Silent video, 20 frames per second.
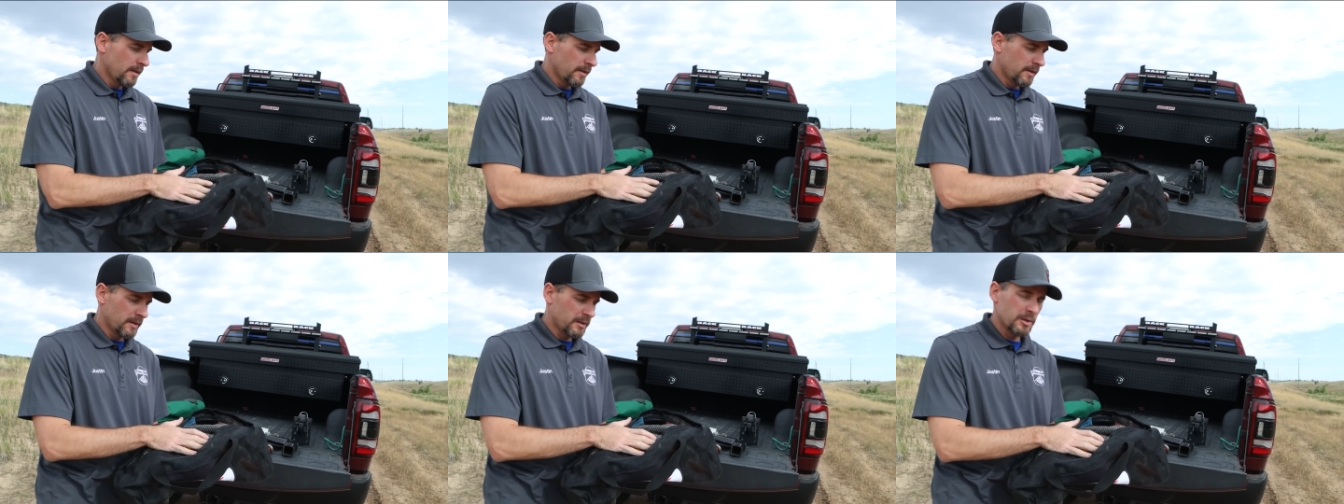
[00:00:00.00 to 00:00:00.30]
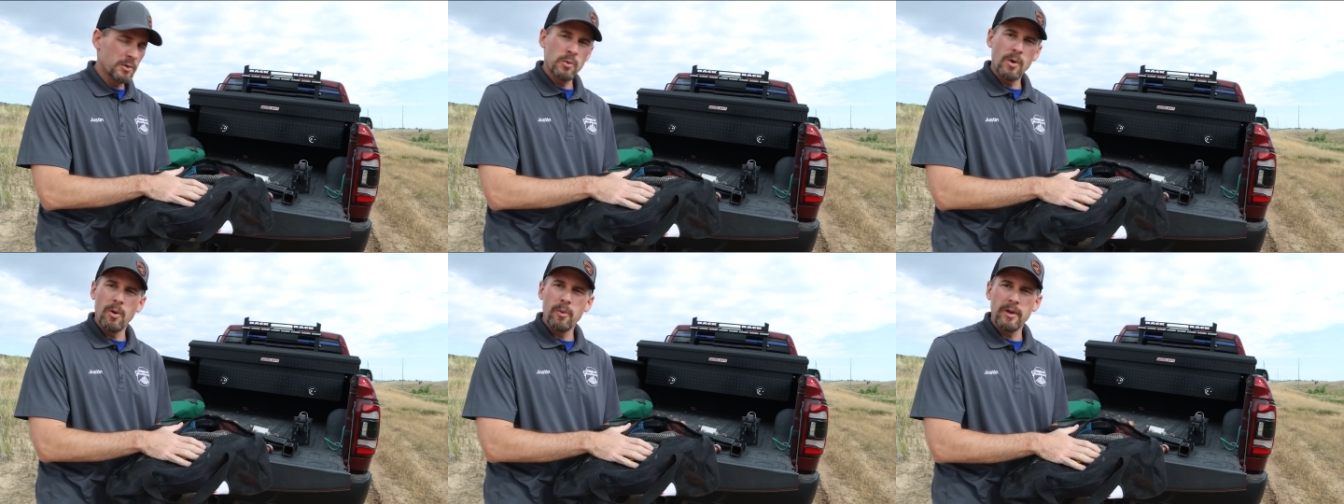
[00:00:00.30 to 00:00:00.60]

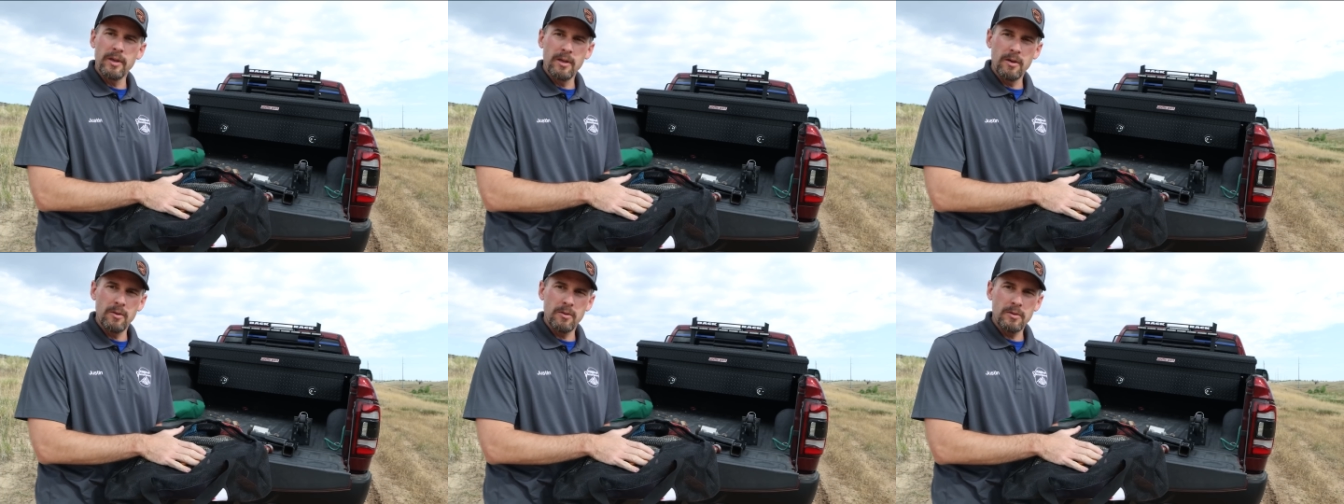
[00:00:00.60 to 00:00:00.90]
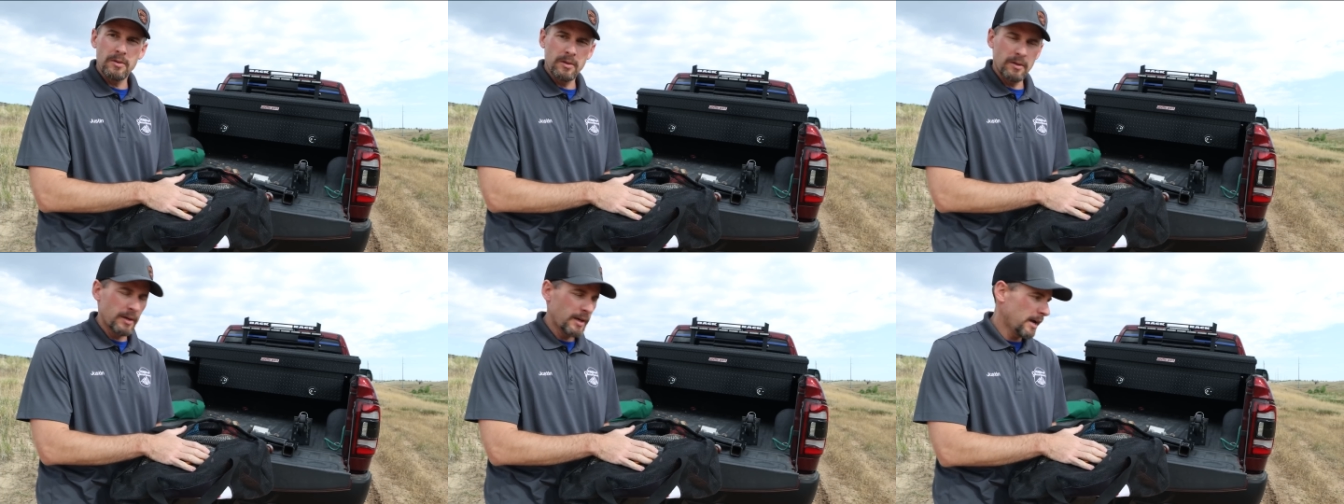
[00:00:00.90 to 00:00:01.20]
This is what we
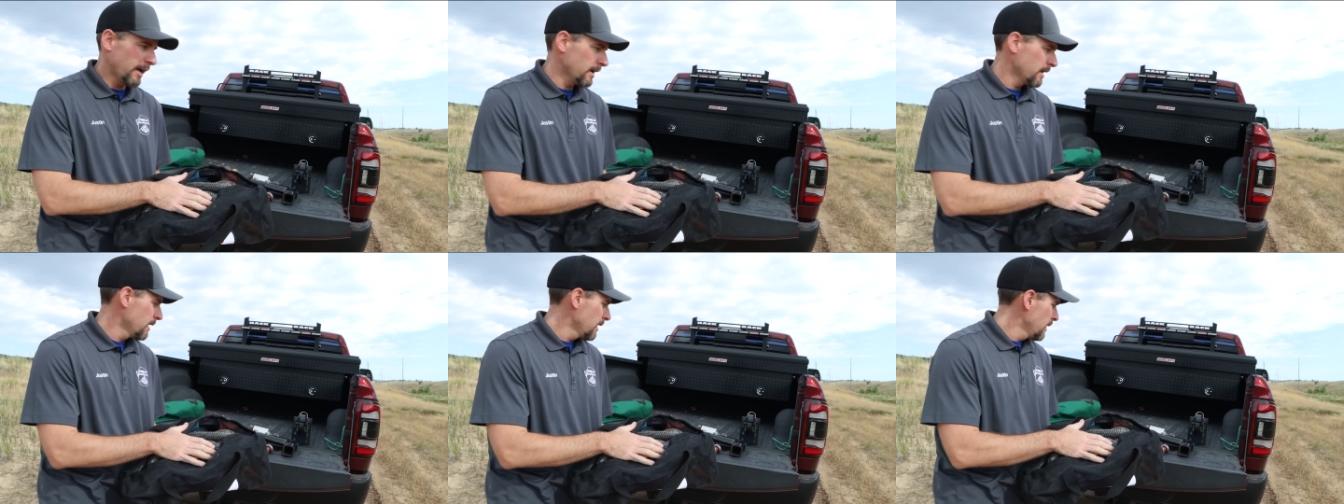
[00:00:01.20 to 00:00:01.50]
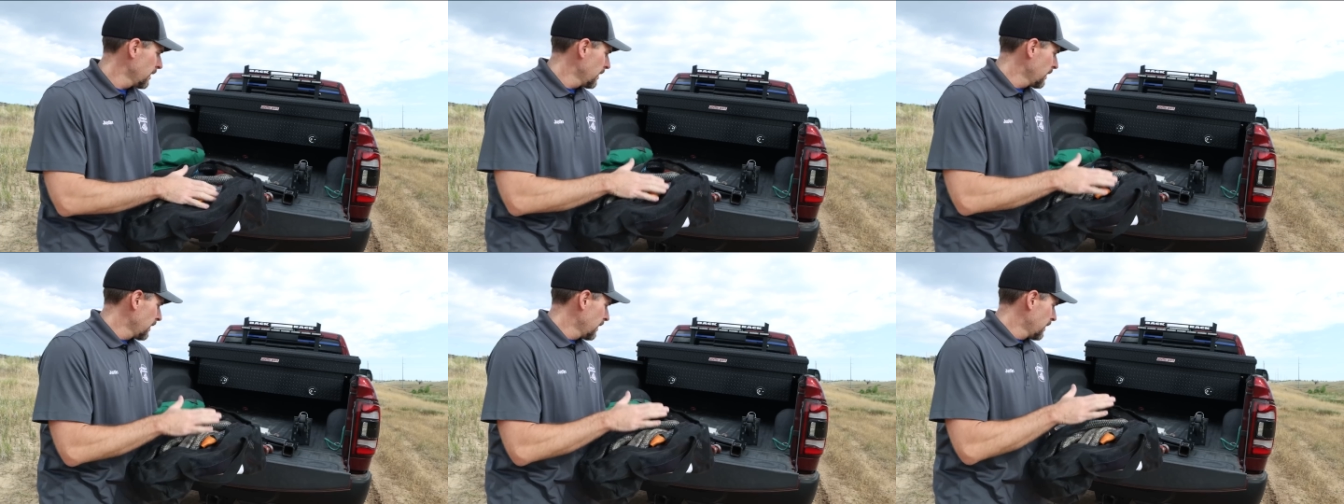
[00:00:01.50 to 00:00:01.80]
use, okay?
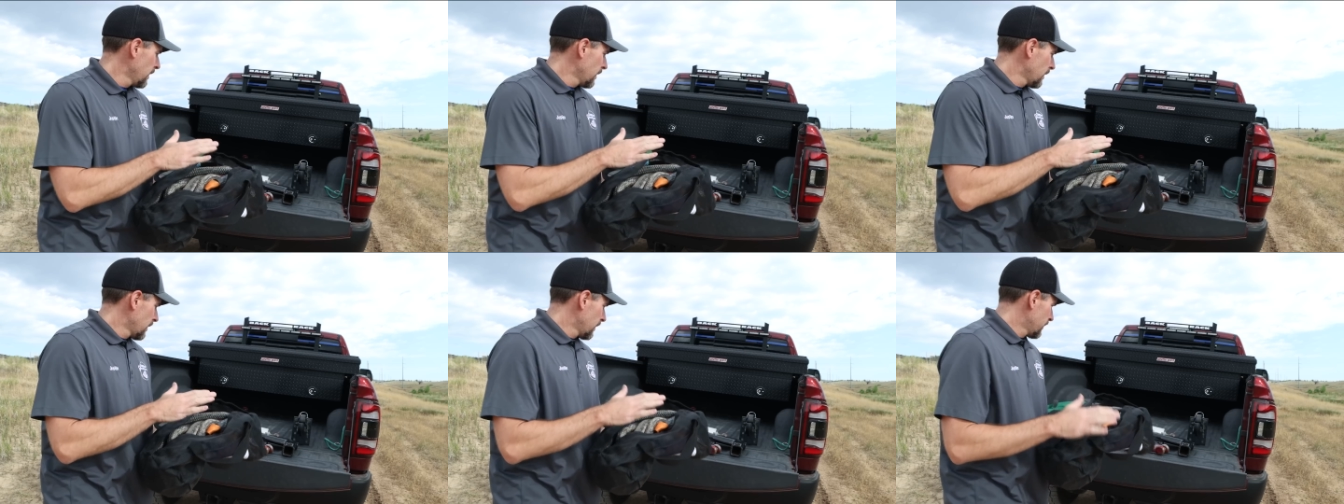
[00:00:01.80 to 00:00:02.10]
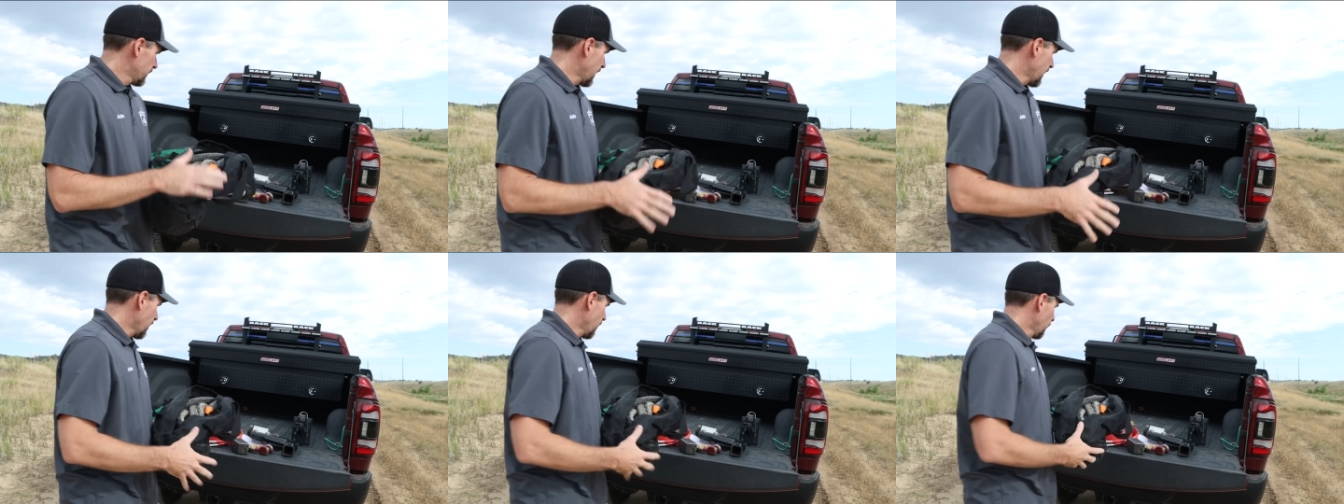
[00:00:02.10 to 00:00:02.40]

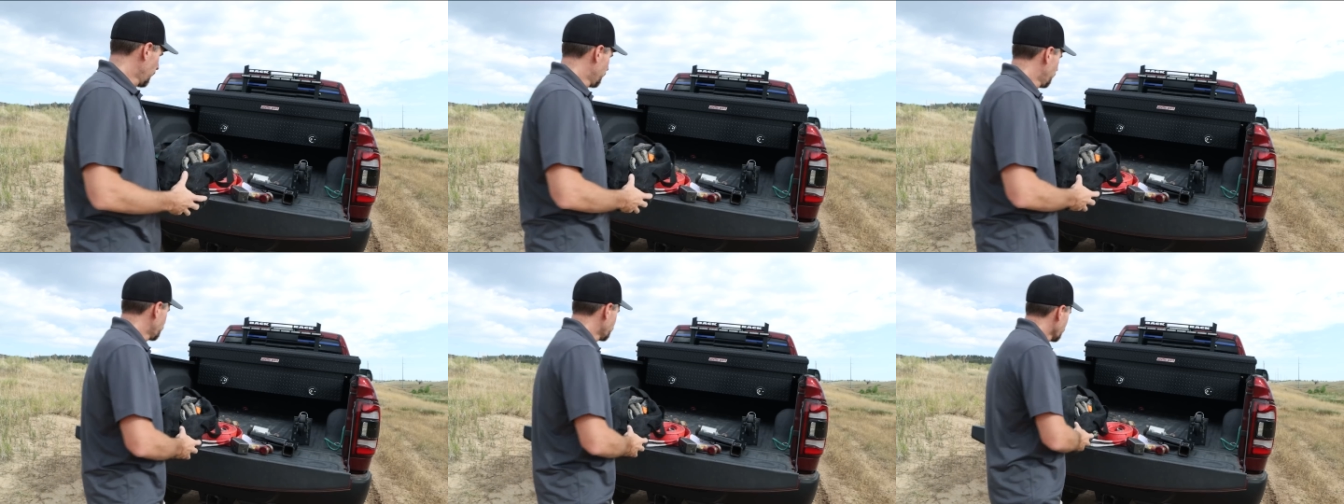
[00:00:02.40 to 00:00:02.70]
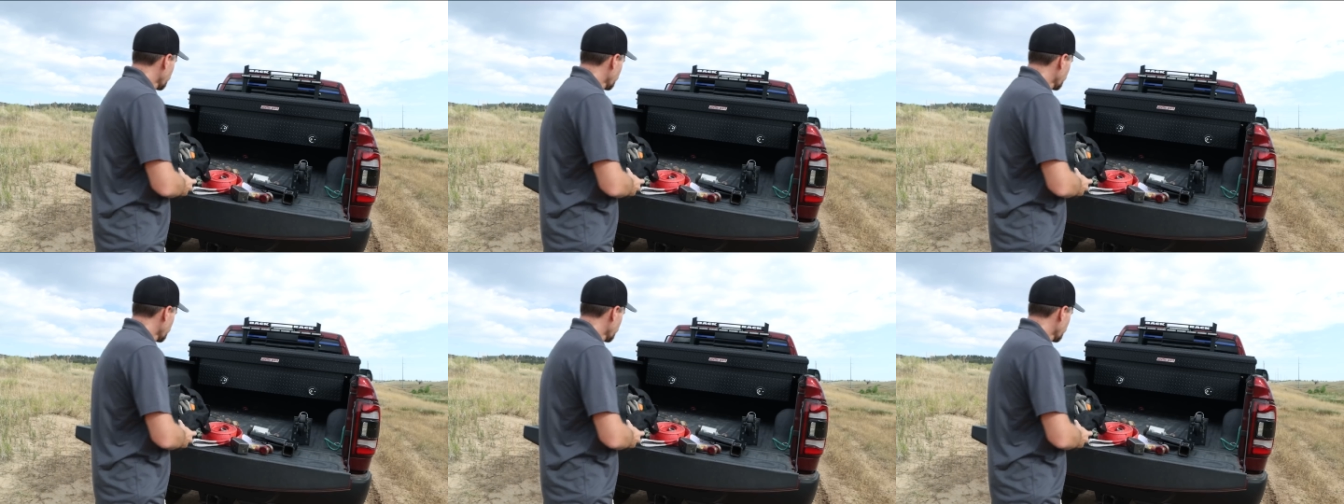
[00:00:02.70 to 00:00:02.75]
Now,